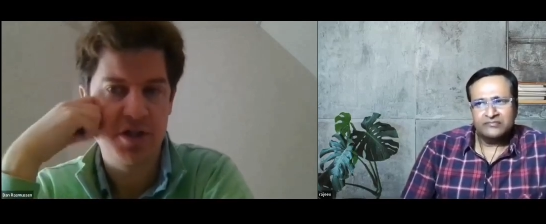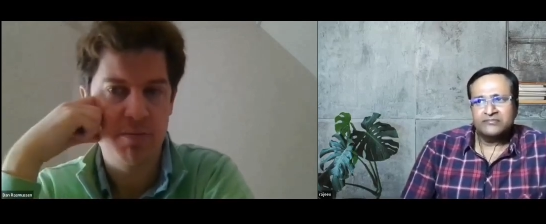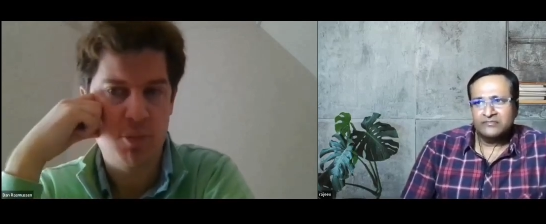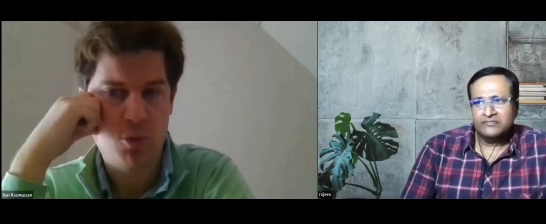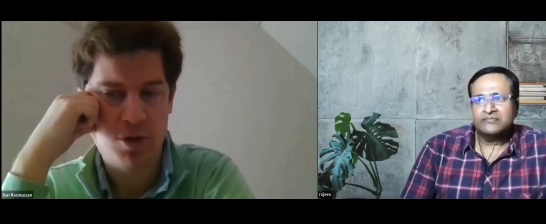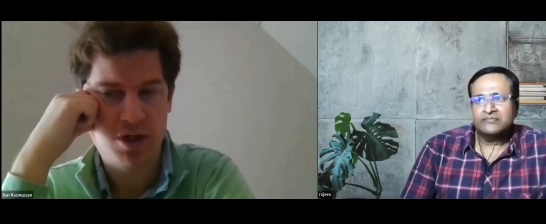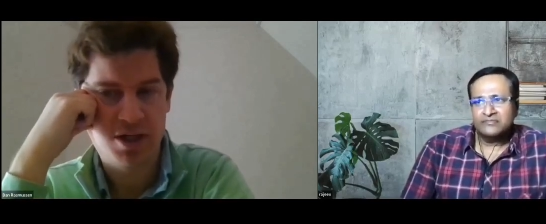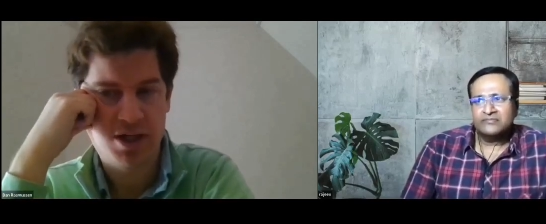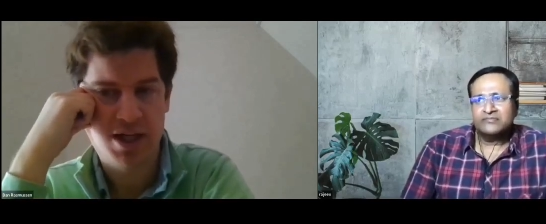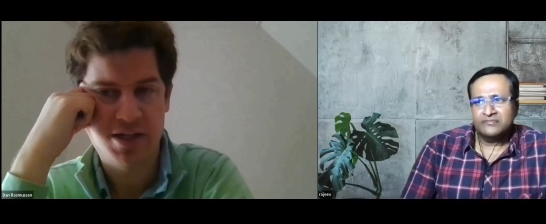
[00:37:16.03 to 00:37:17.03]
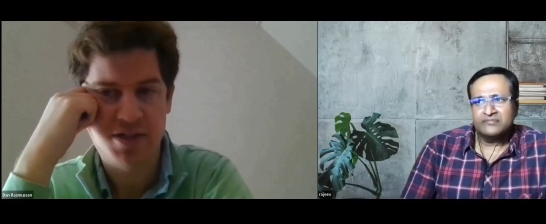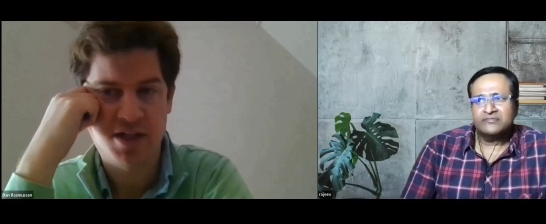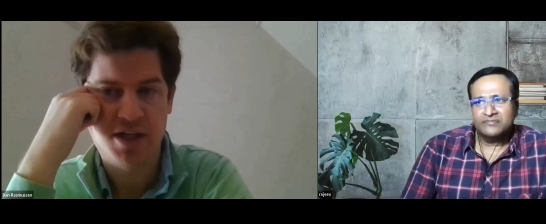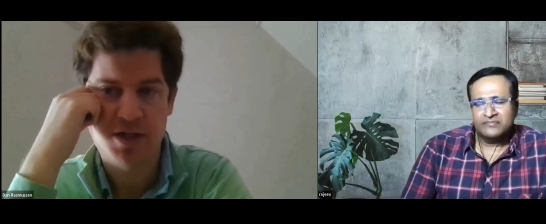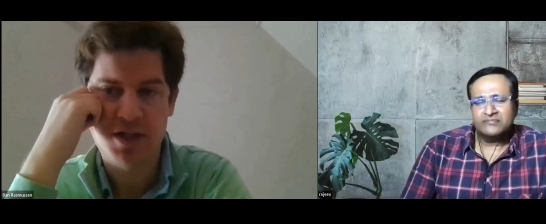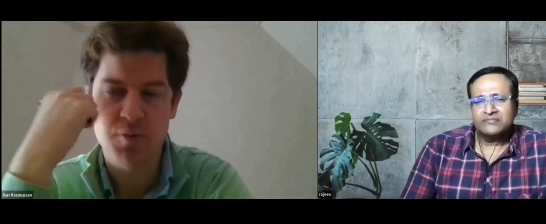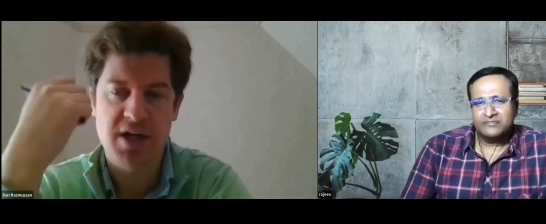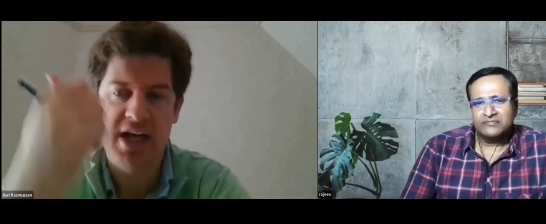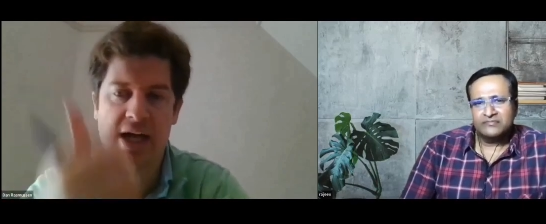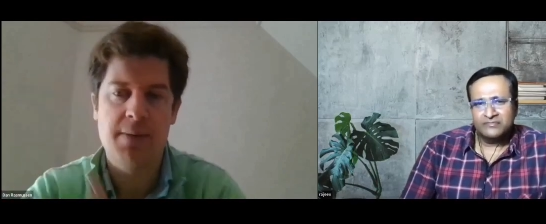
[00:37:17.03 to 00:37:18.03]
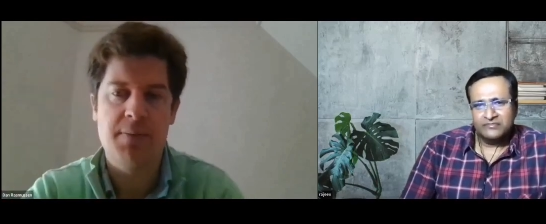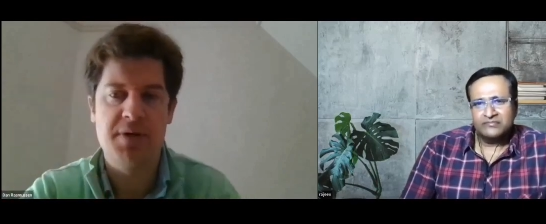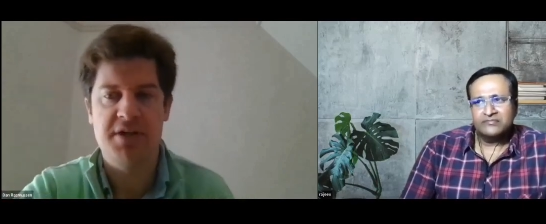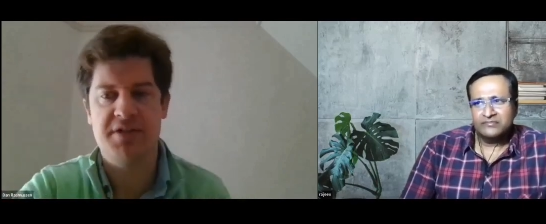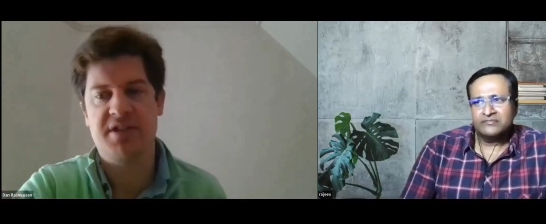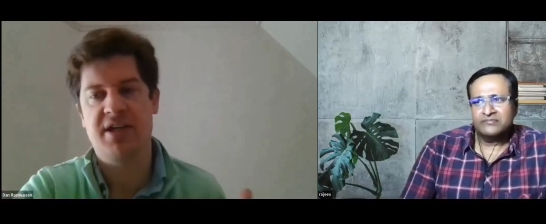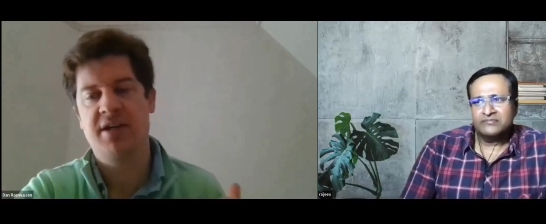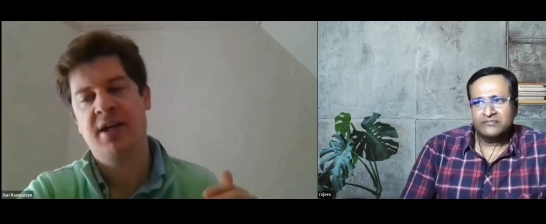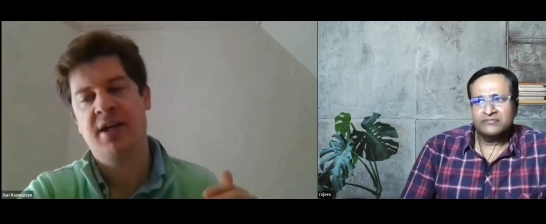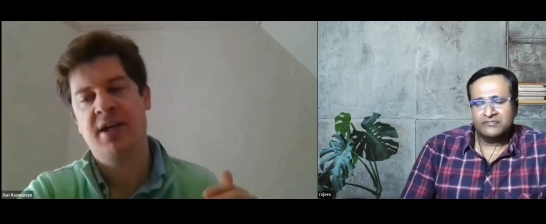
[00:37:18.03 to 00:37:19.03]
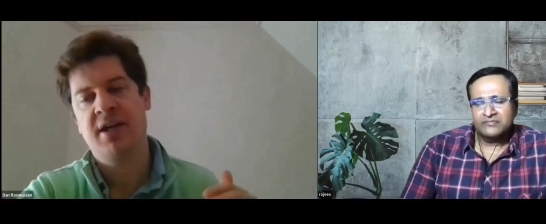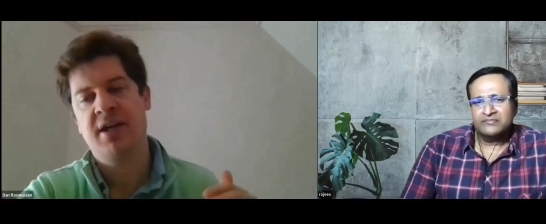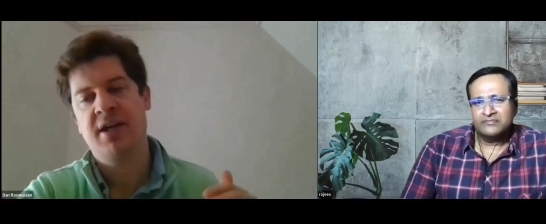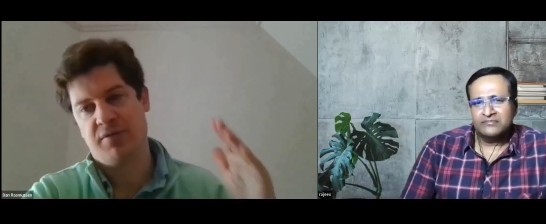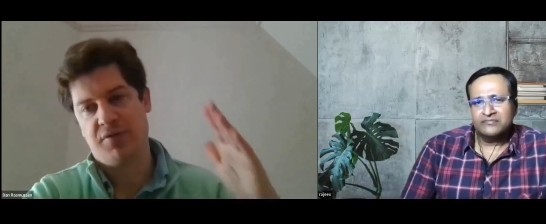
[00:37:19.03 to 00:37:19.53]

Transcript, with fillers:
Speaker 1: it's such an important case study because what happened is that